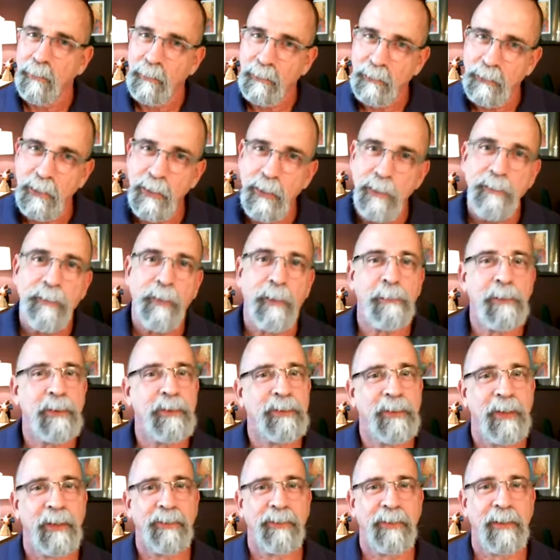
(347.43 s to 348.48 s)
2 for
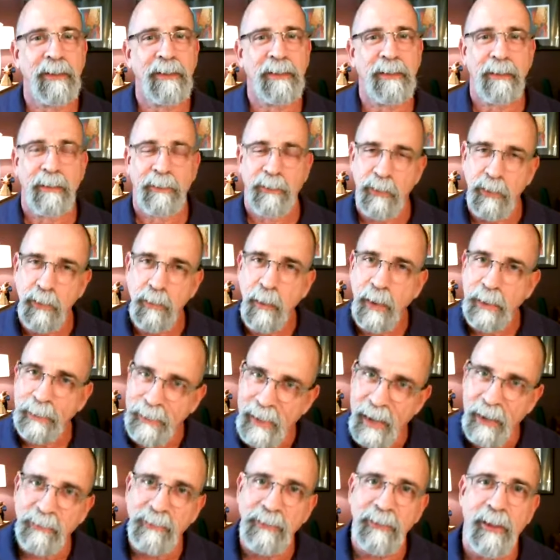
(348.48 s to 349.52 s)
musicians, 2
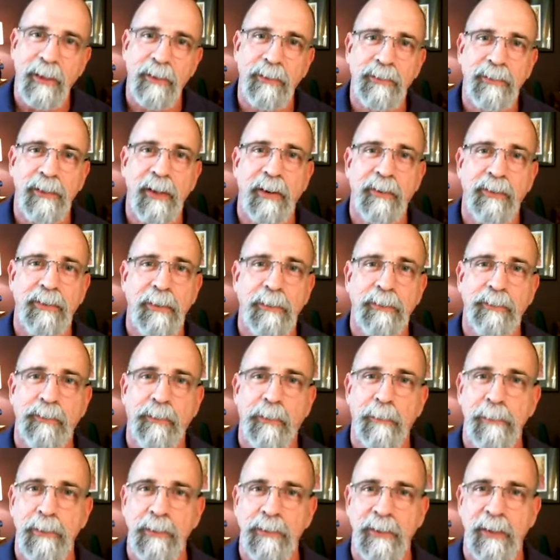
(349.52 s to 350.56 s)
$1,000 scholarships
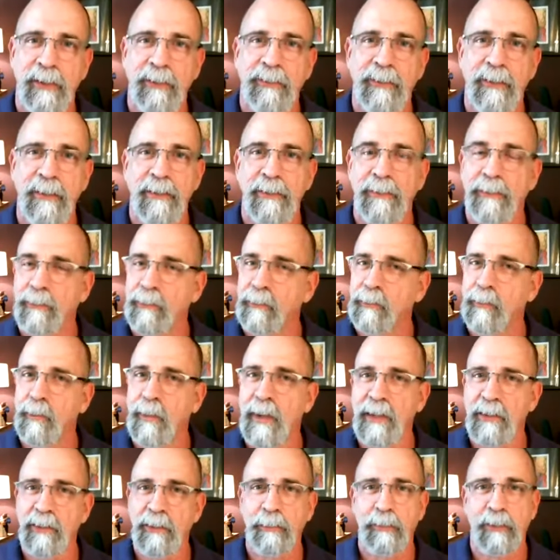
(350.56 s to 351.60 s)
for musicians,
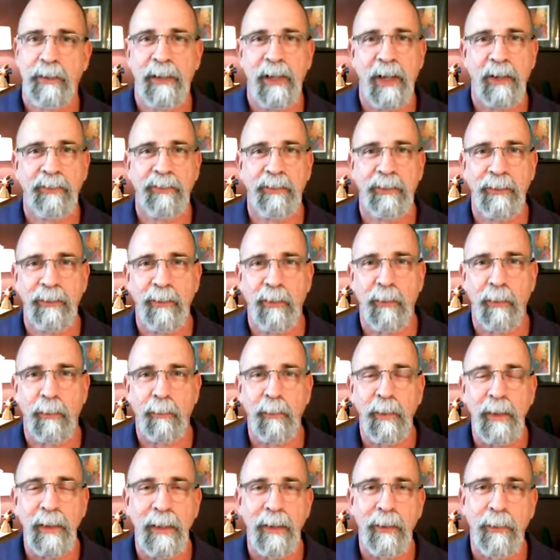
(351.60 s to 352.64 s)
WINS percussion
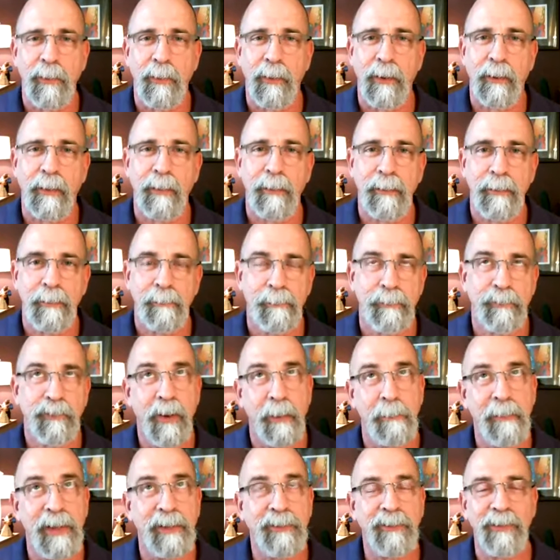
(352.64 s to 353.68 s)
or
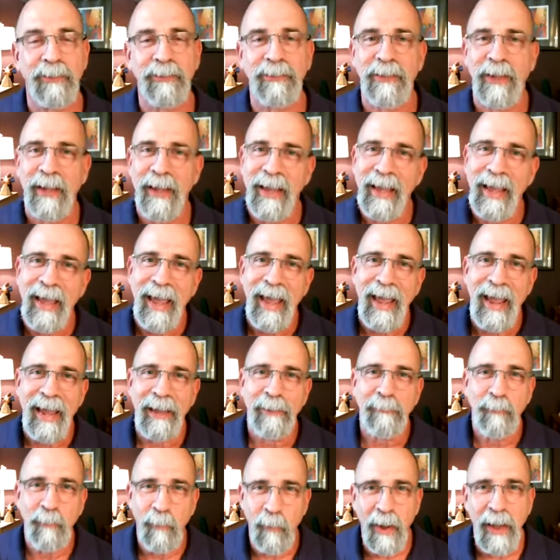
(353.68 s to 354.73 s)
drum majors,
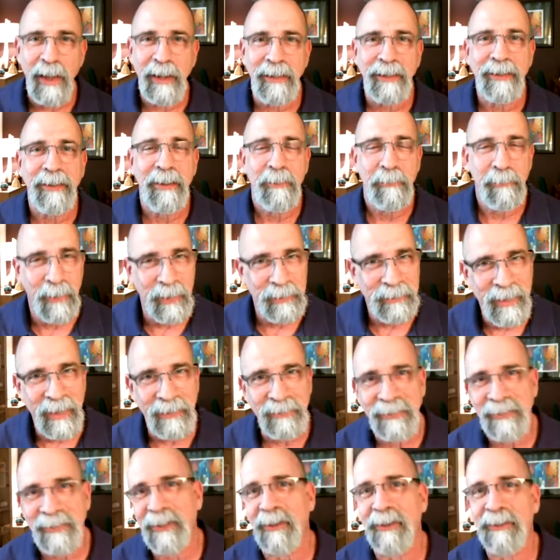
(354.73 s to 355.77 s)
and 1
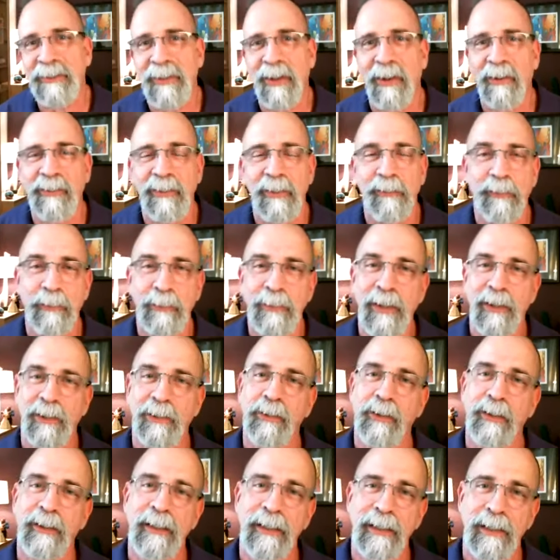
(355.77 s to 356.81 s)
$1,000 scholarship from
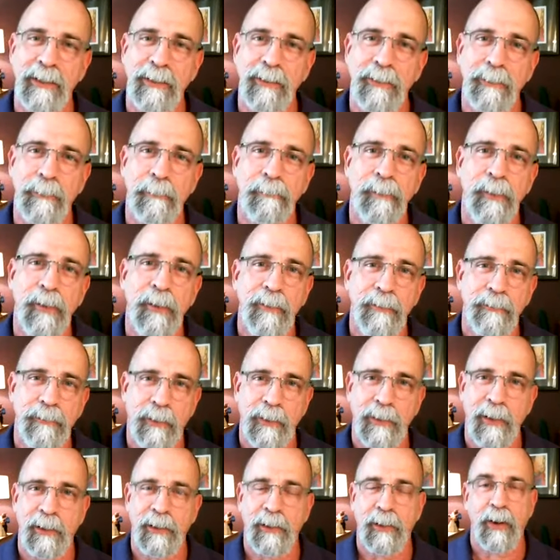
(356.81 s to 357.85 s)
ColorGuardEDU
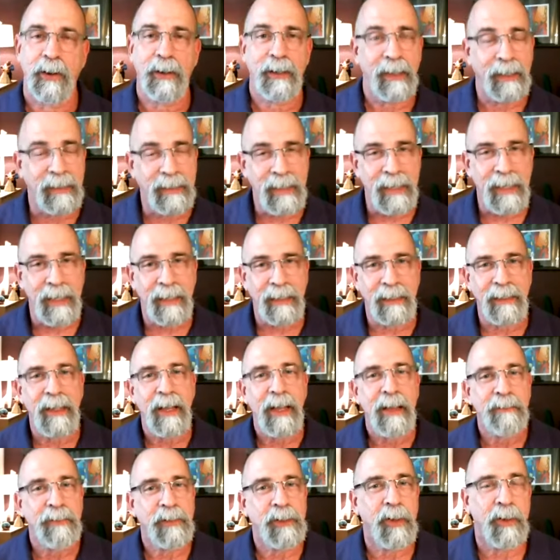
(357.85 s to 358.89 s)
for color guard. Again,
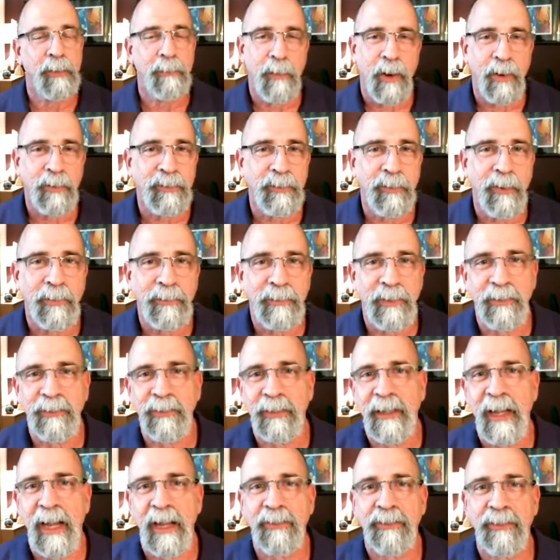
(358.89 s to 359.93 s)
if you go to
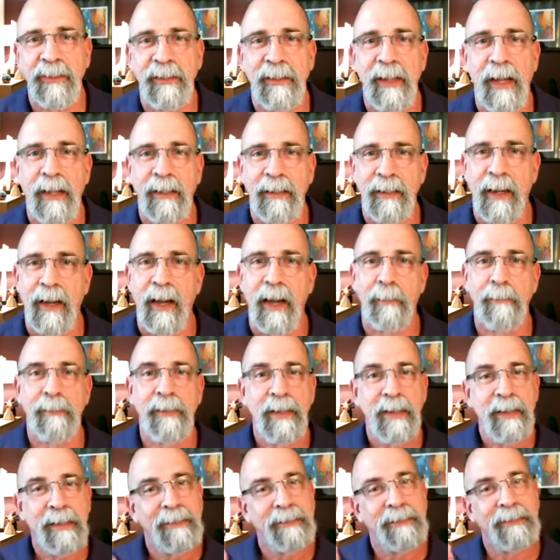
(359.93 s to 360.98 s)

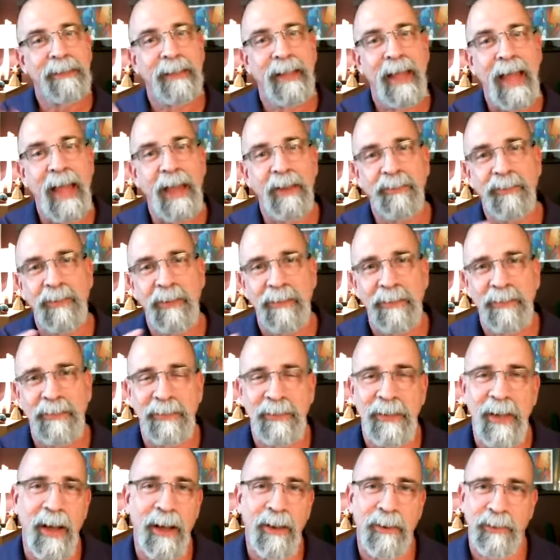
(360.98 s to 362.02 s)

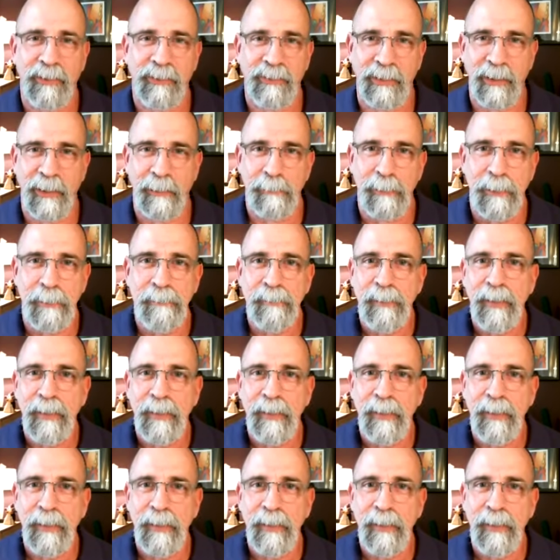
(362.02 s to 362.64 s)
marchingartseducation.com/scholarship,